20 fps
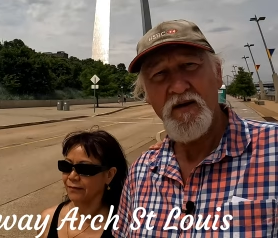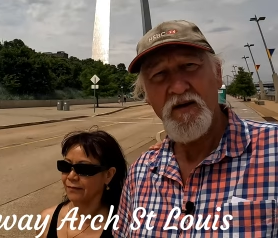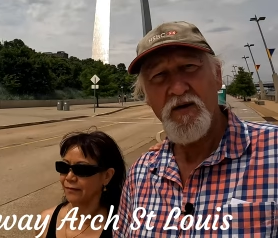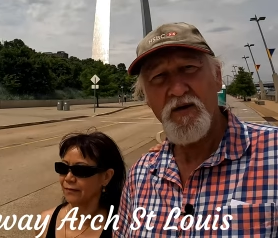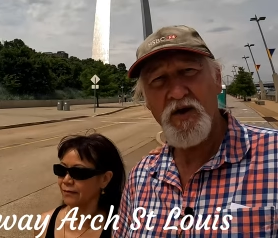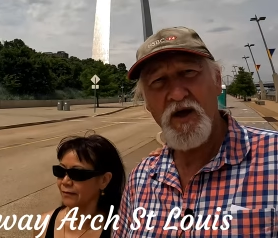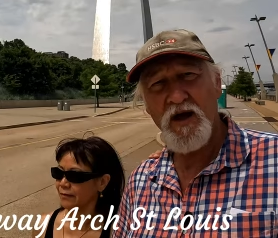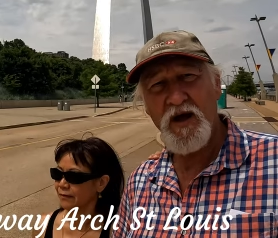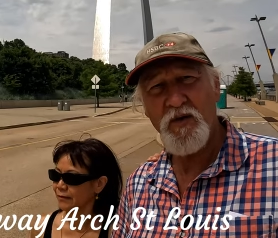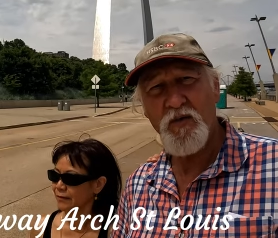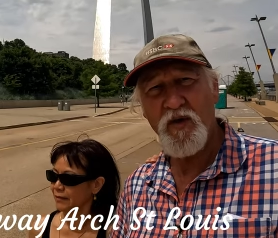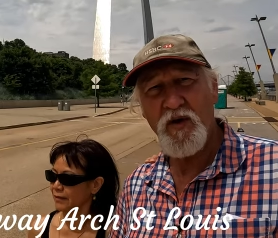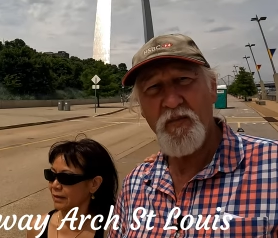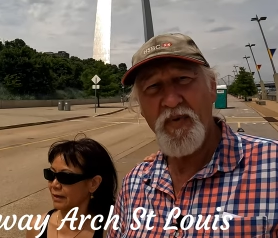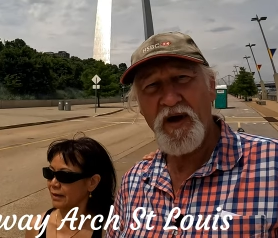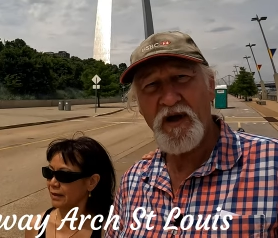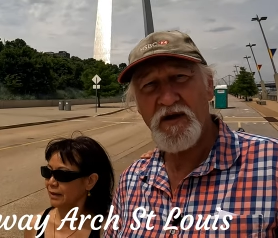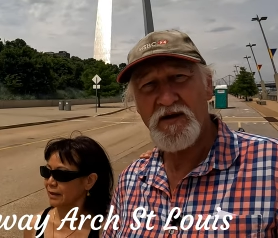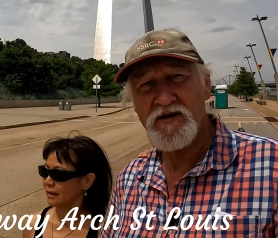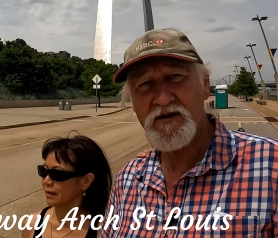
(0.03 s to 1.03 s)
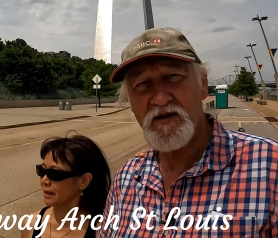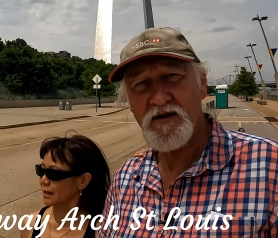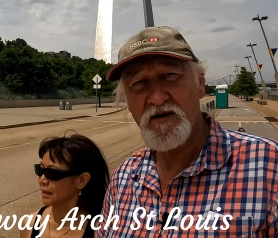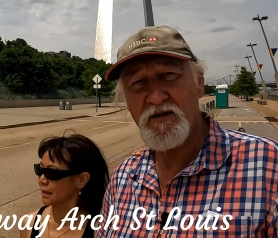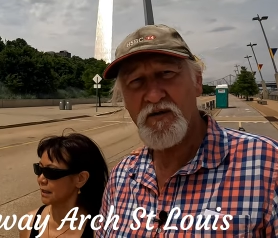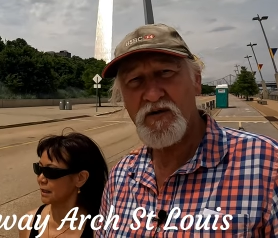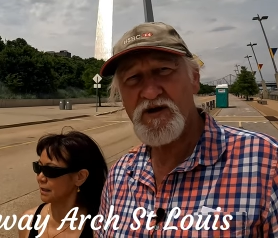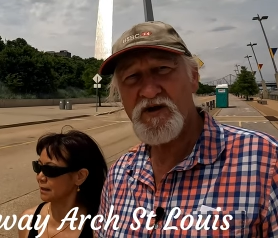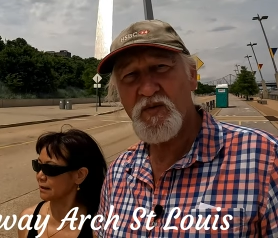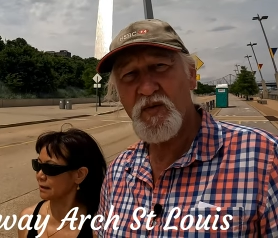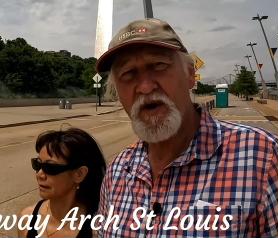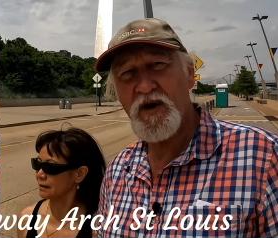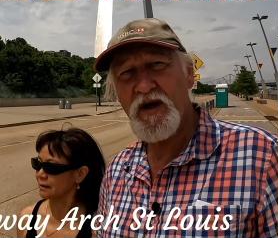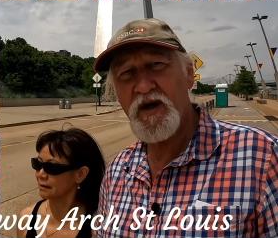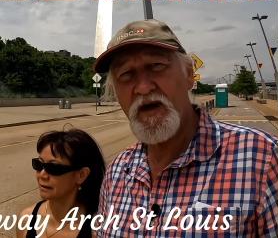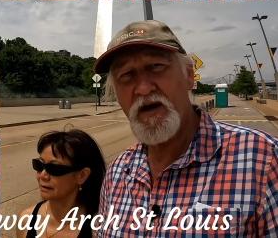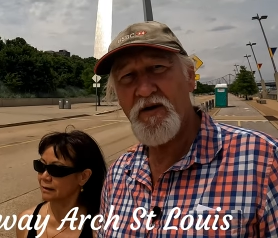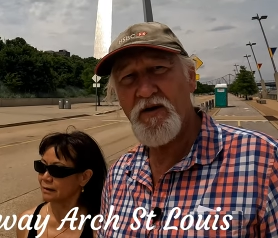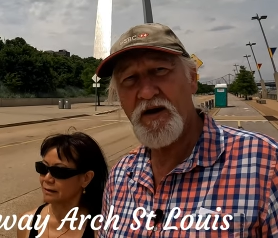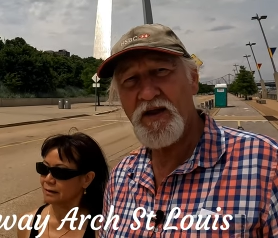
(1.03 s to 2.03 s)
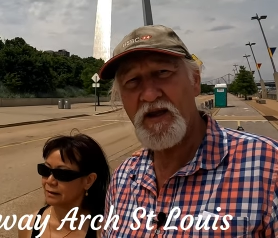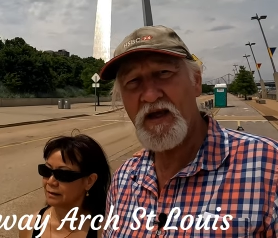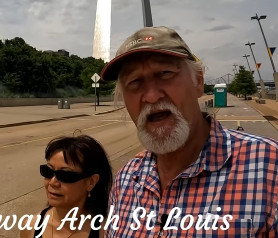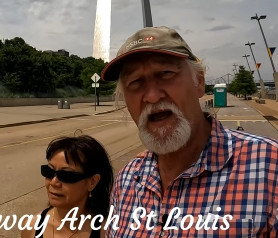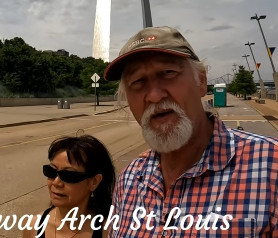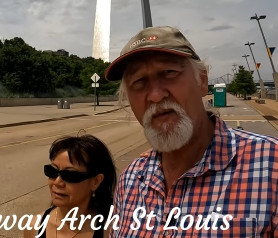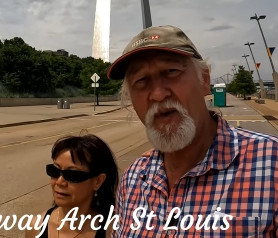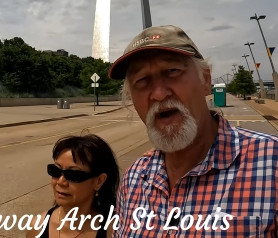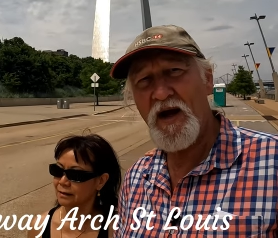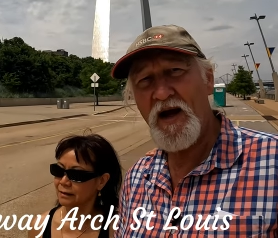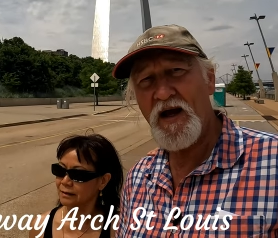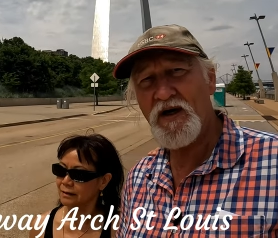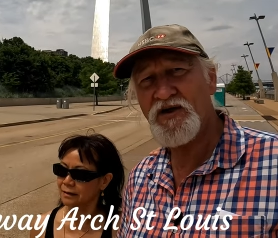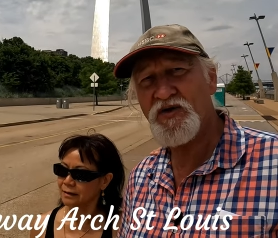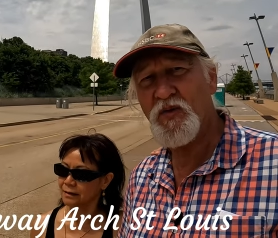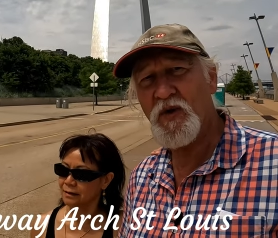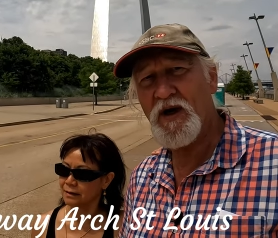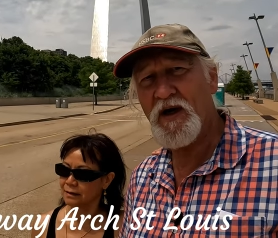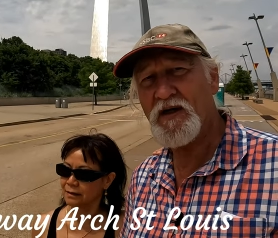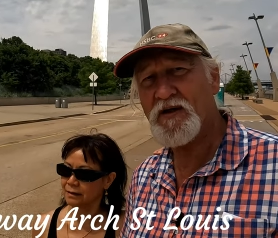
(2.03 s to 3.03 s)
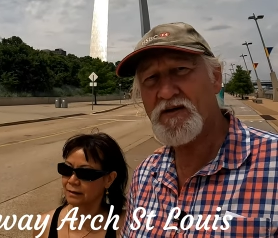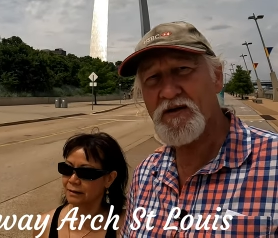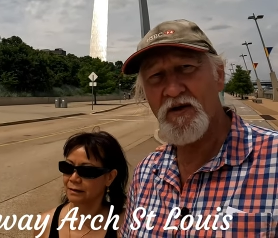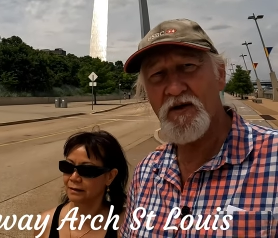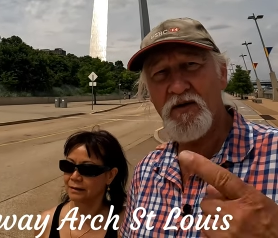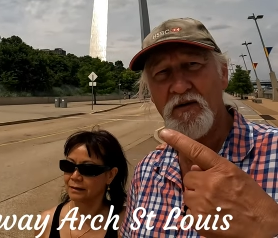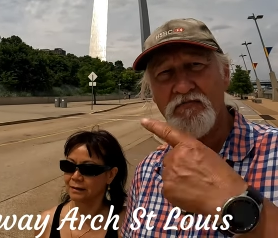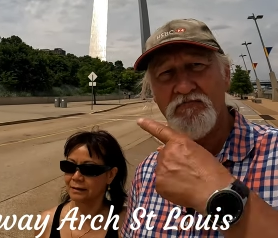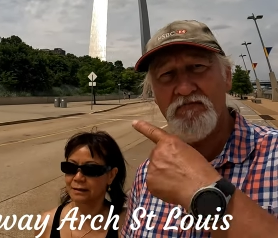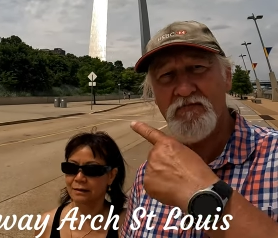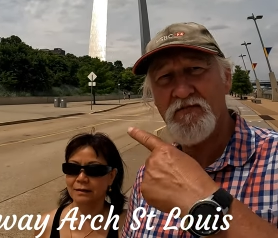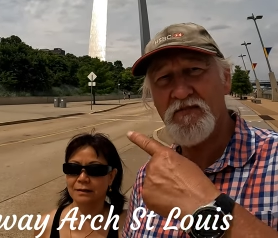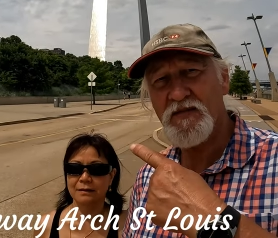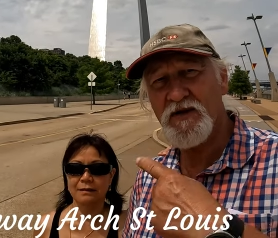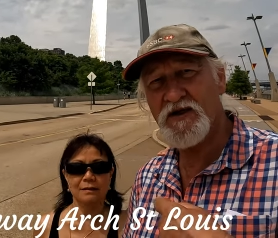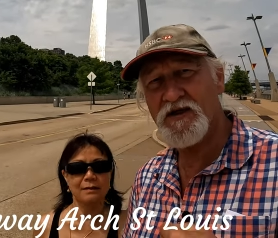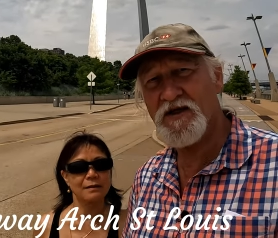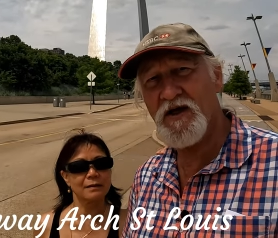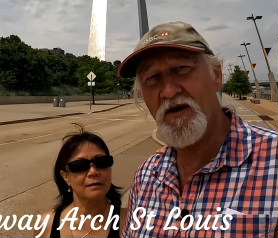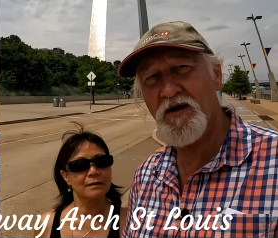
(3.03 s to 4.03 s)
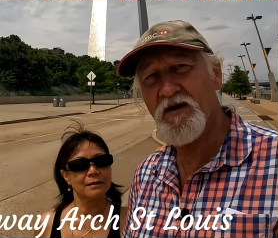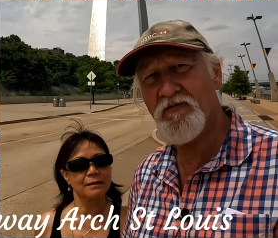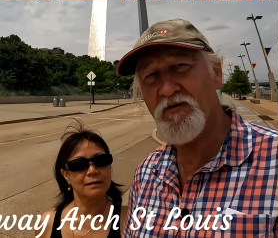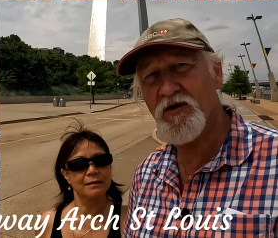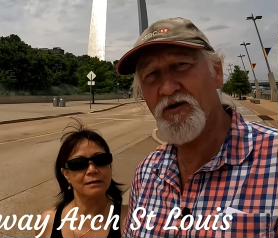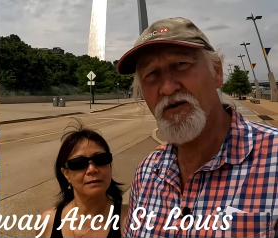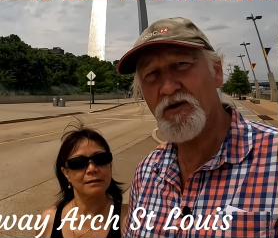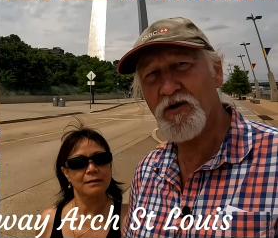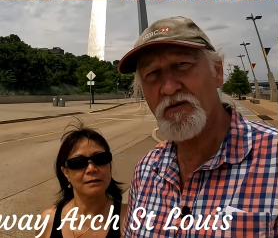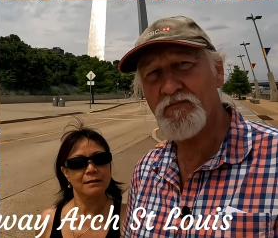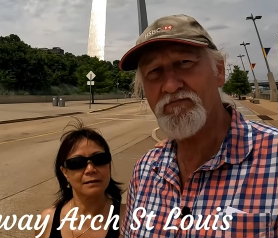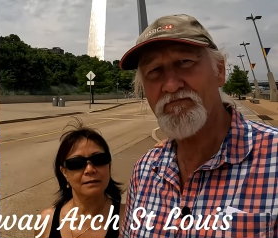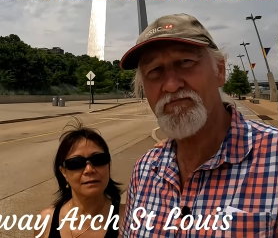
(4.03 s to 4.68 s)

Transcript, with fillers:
Speaker 1: Okay, we're back in St. Louis. We're here at the Gateway Archway, so let's go and have a look.